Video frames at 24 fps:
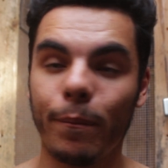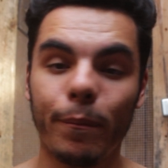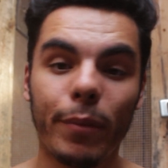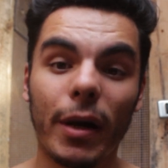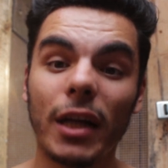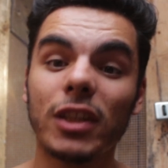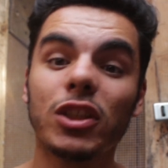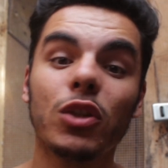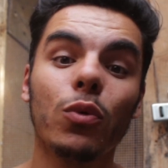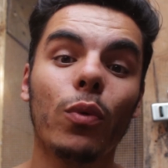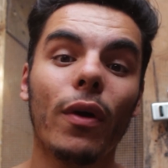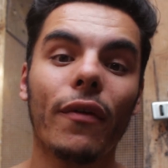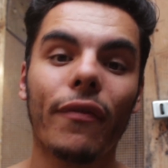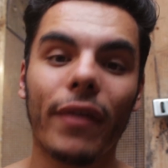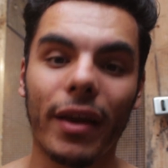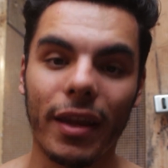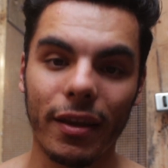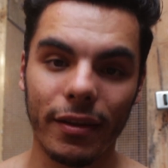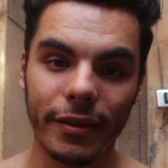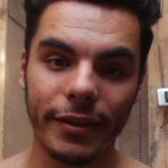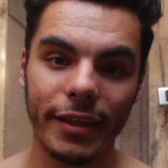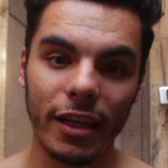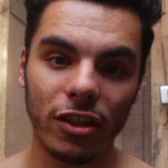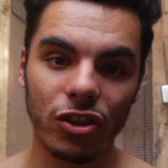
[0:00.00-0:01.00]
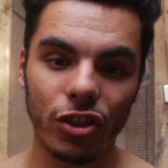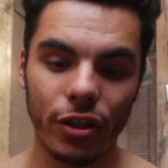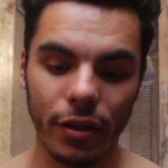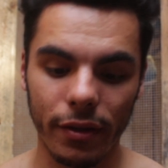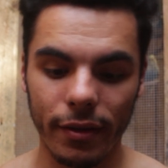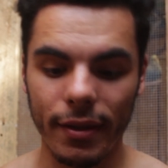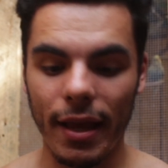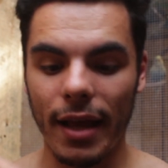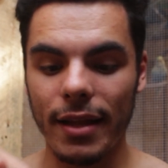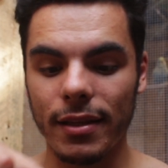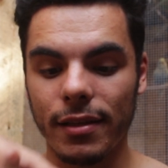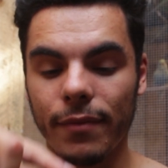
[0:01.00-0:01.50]
budgie with a condition
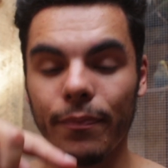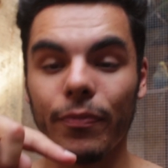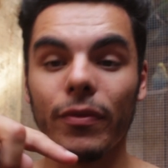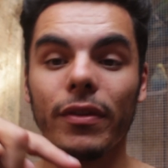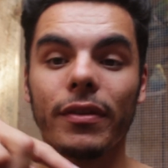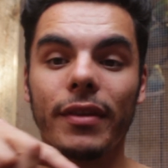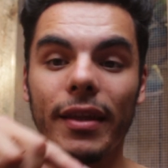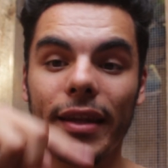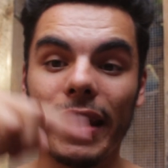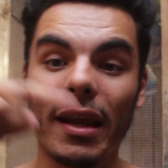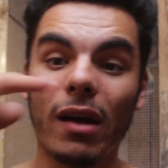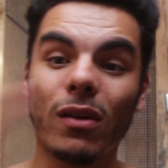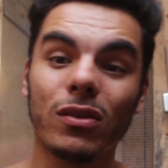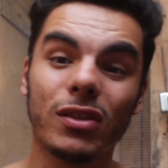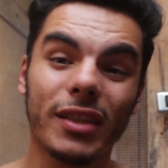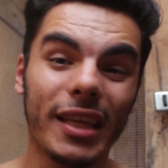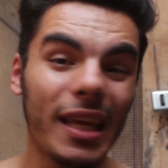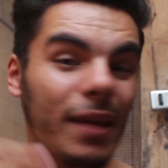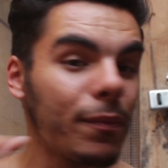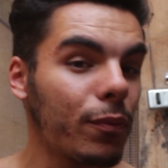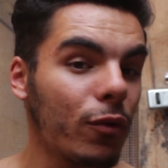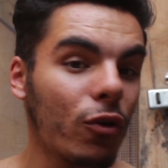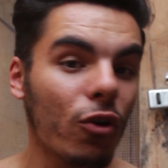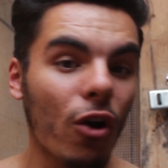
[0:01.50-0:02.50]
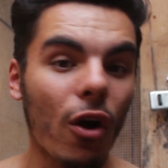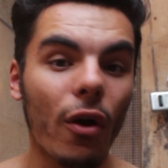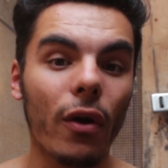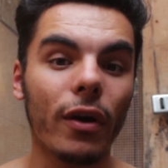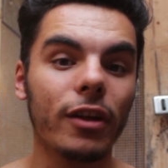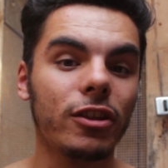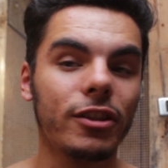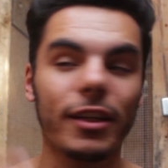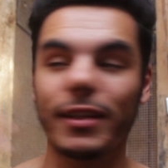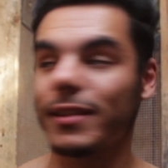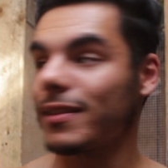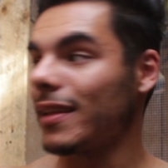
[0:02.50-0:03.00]
that the nails keep growing,
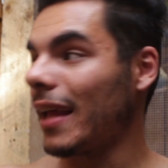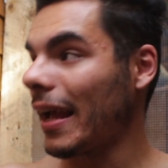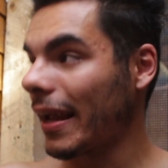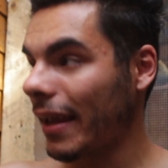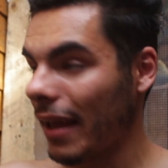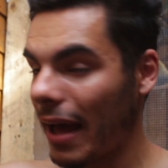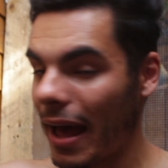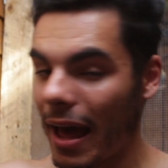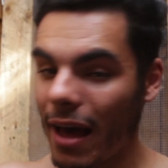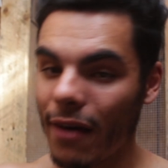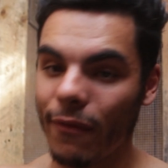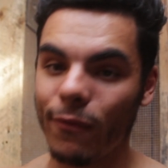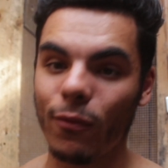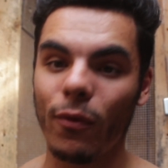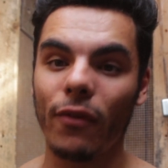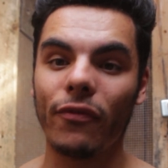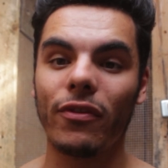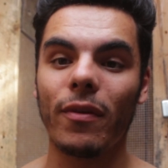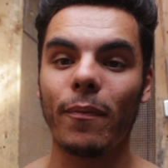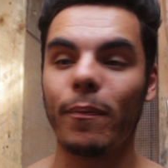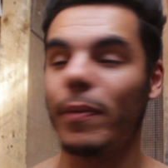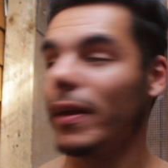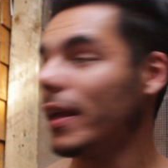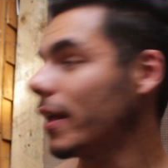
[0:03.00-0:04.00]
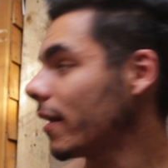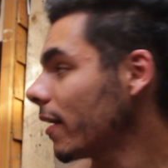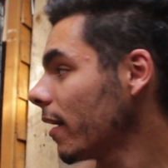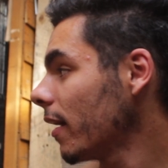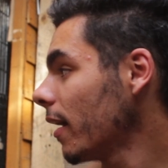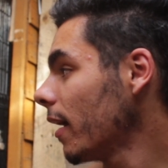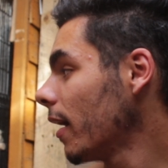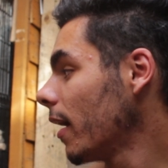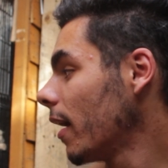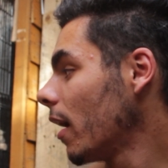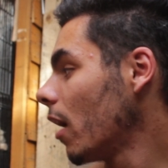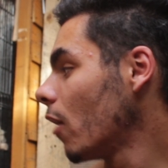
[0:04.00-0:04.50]
just like I have with the beak
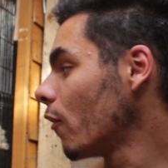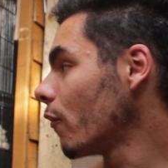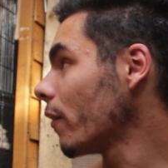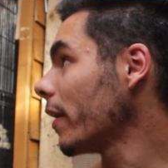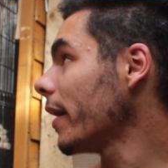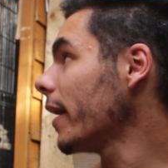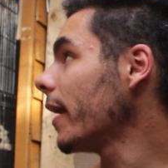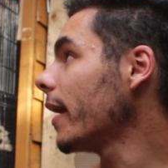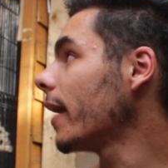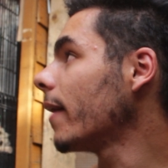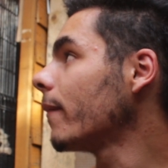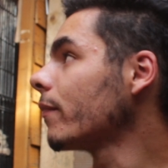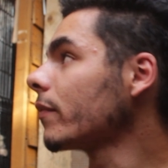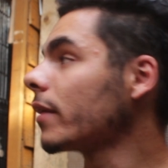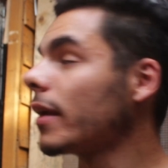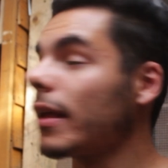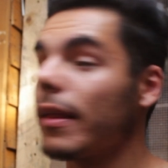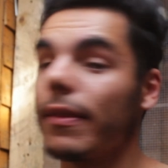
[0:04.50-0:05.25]
over here,